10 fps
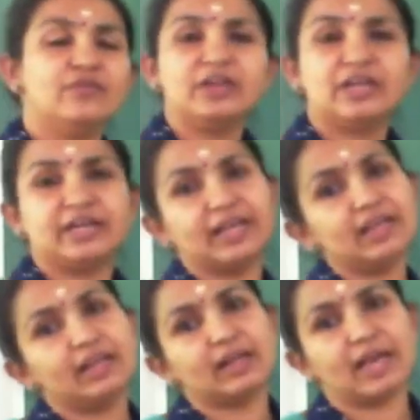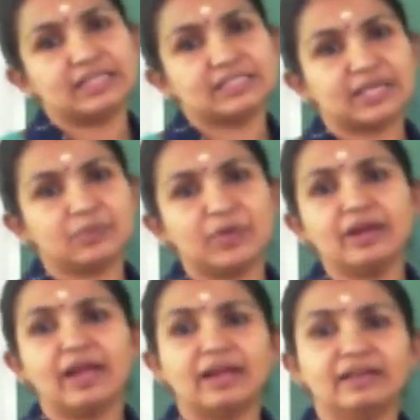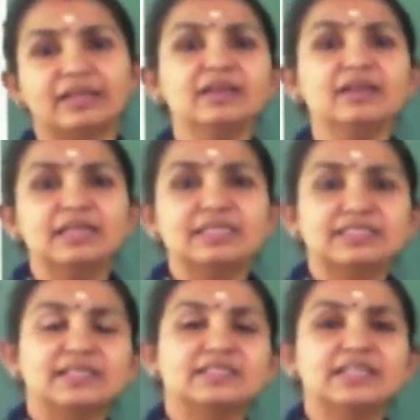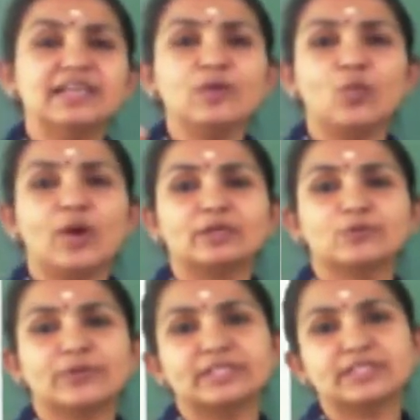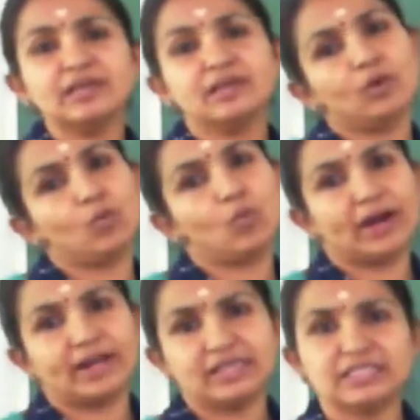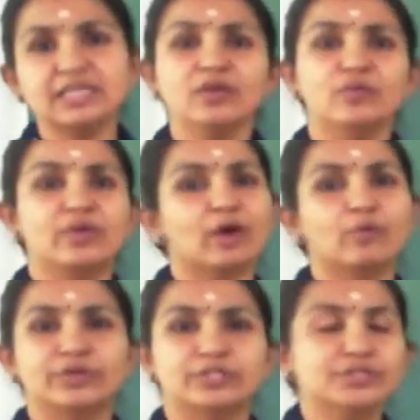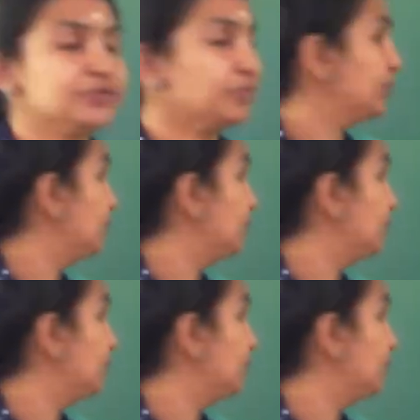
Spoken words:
We need a line segment and then 60, 120, 180 we are going to draw.